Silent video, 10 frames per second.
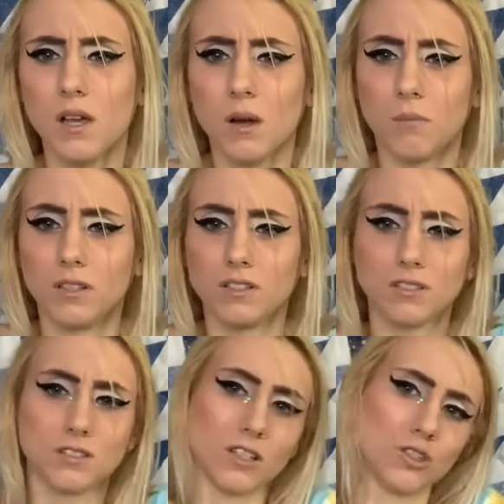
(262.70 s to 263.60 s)
But this is
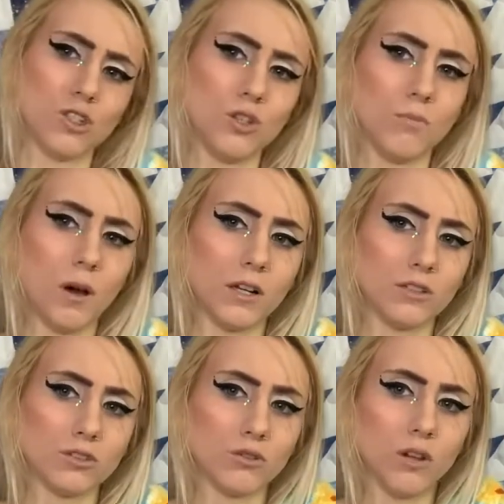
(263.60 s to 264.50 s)
such a cute
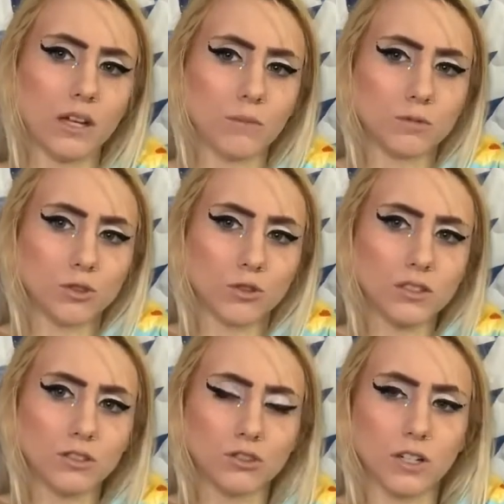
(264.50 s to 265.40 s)
bodysuit and I'm starting
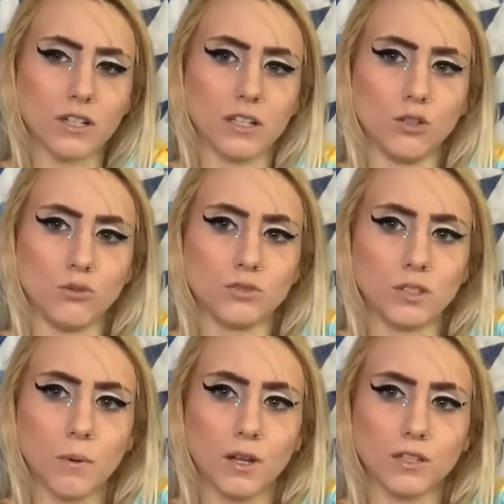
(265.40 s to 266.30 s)
to try to get used to
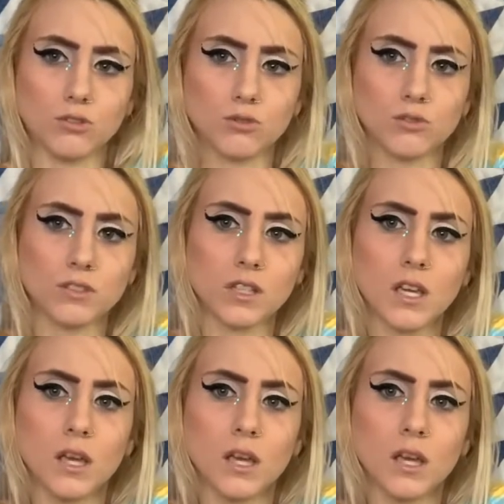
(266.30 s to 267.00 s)
bodysuits